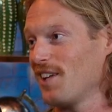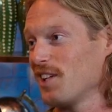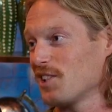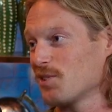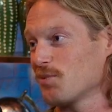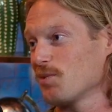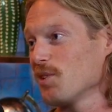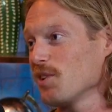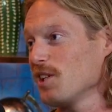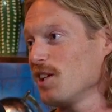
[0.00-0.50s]
then
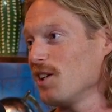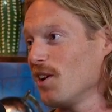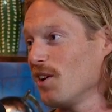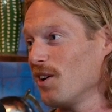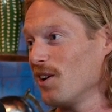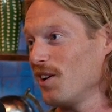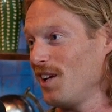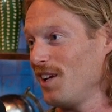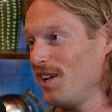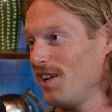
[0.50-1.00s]
it's
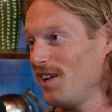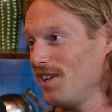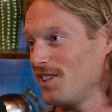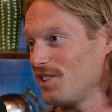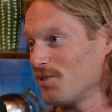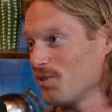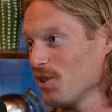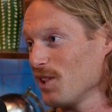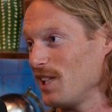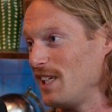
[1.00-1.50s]

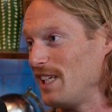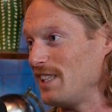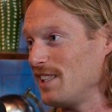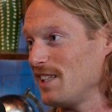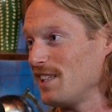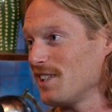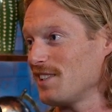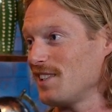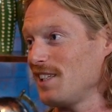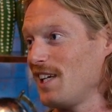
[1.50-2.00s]
really
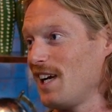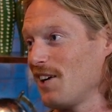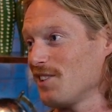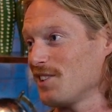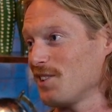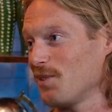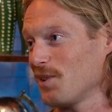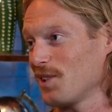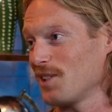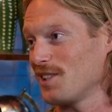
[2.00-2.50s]
easy to see
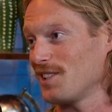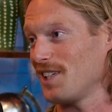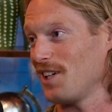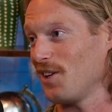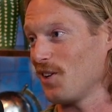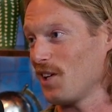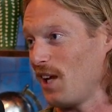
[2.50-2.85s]
how someone could say,